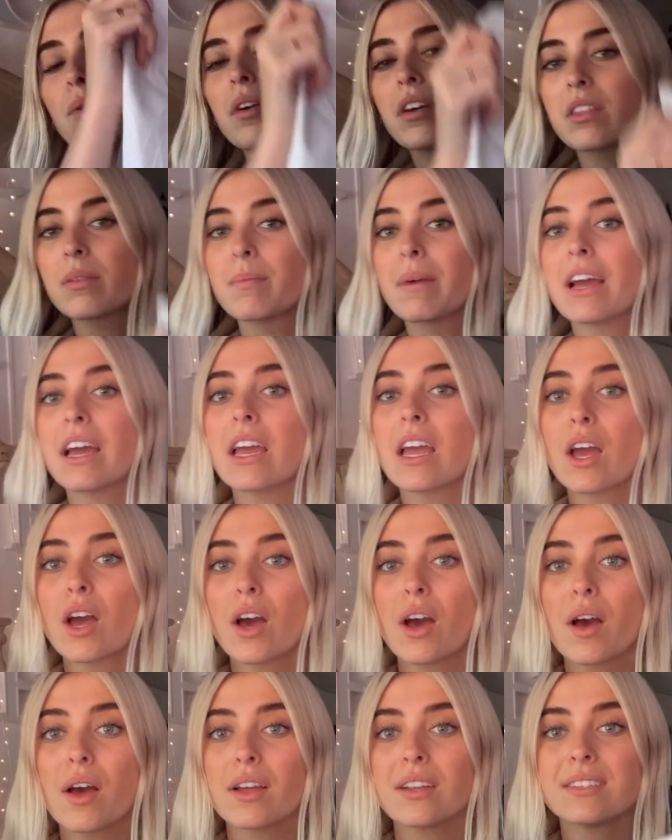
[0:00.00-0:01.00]
With my
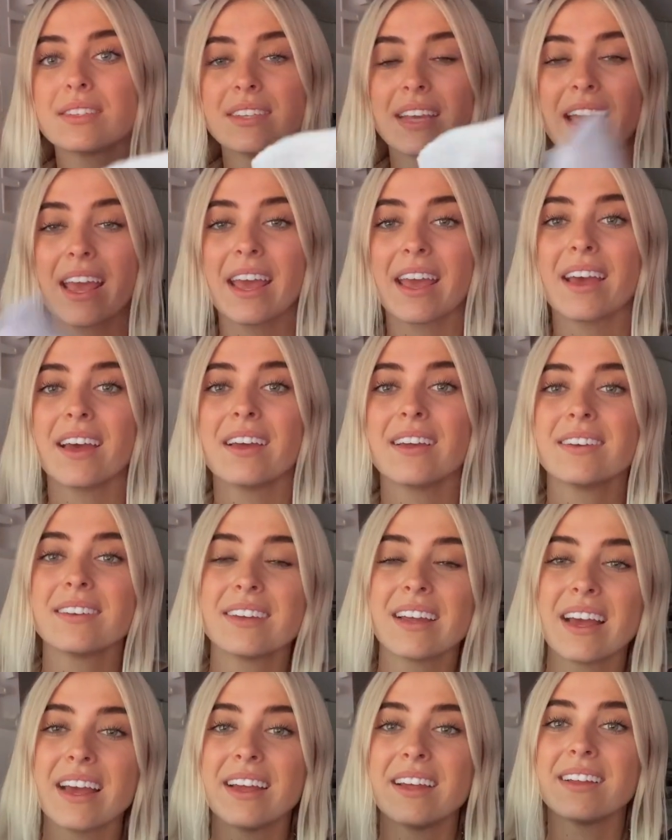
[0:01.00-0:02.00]

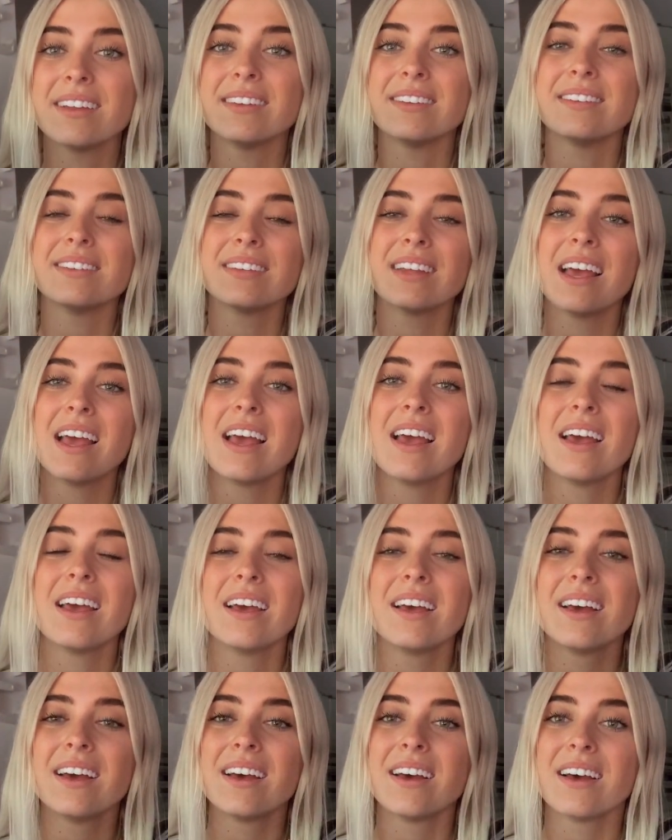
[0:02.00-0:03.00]
tan and
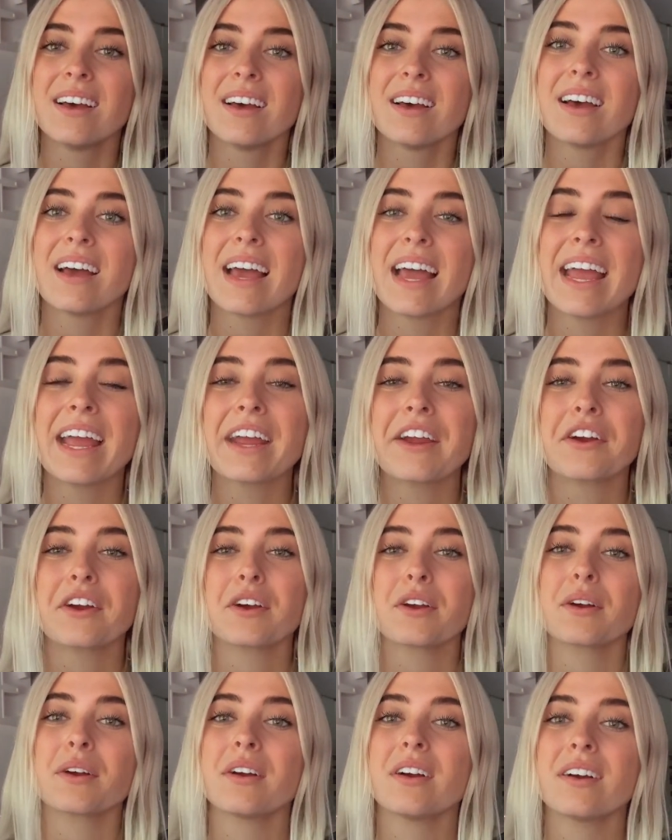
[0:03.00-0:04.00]

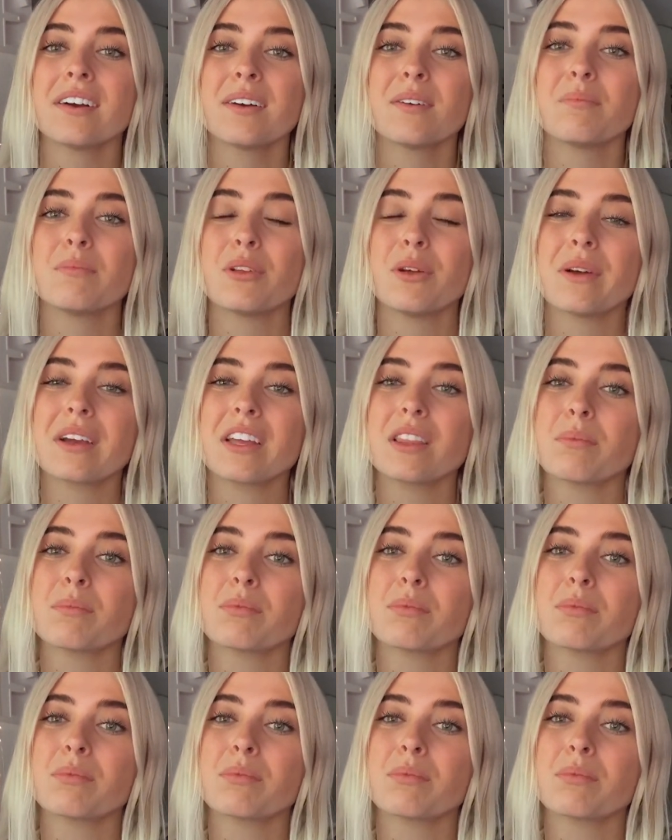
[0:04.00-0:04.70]
hair blowing in the